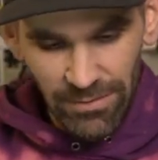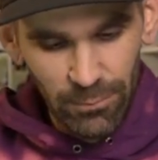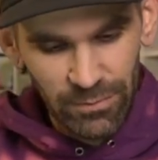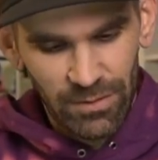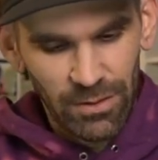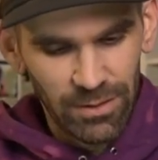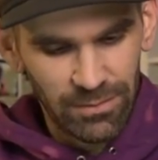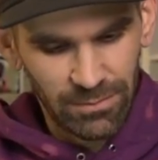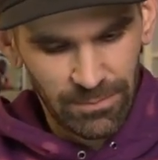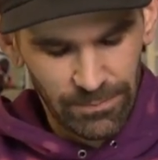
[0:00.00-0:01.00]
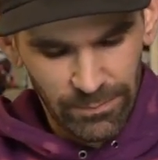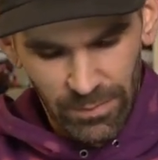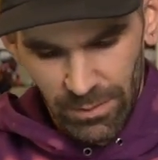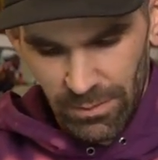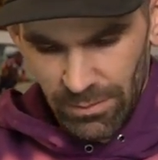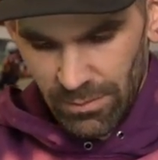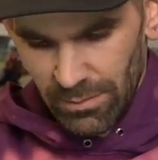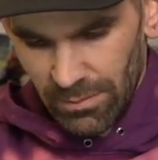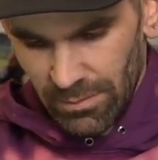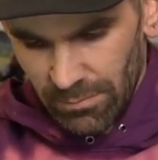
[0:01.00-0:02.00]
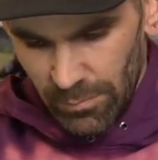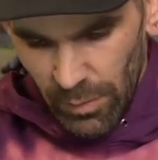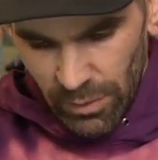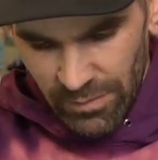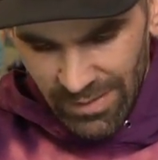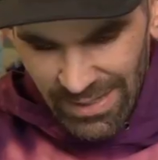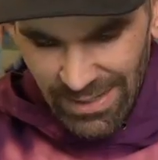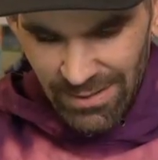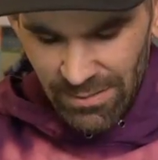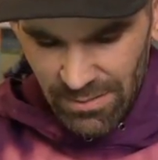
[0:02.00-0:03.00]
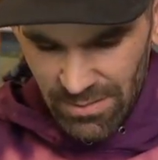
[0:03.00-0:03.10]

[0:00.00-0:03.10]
anyone's curious. Parts kit.